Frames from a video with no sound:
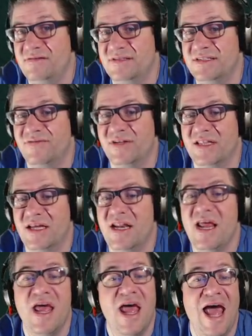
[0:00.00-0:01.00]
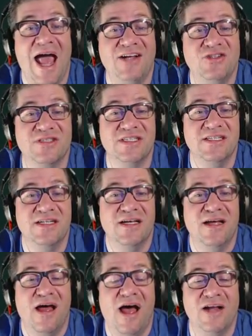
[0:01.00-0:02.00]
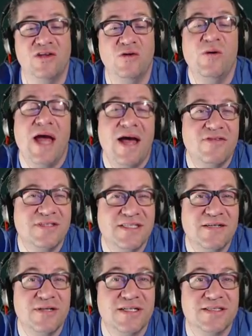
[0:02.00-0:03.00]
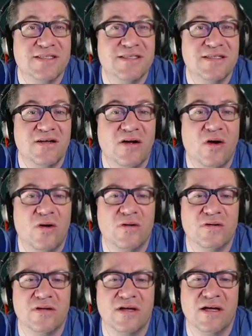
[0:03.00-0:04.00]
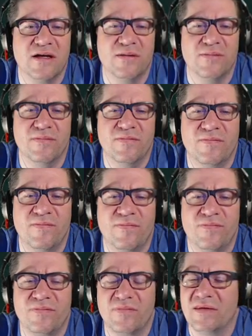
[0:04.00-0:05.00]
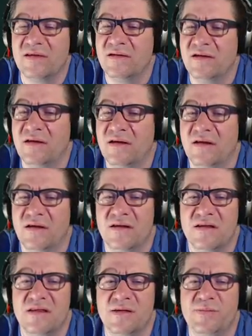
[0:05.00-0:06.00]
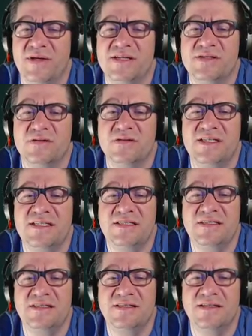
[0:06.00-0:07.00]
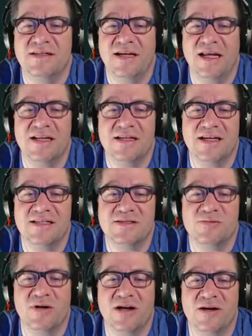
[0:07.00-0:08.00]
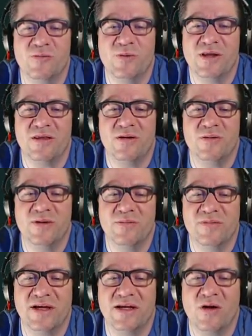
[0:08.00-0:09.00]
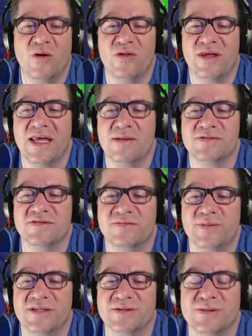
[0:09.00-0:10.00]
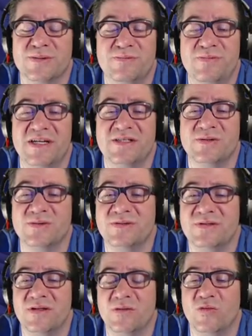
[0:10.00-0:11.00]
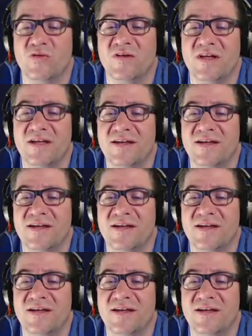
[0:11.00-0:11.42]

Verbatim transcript: Stuff like that? Actually, I do have a series called um, The Pixel List, and it, it's where I went through and played all the games of Pixel, Pixel the movie.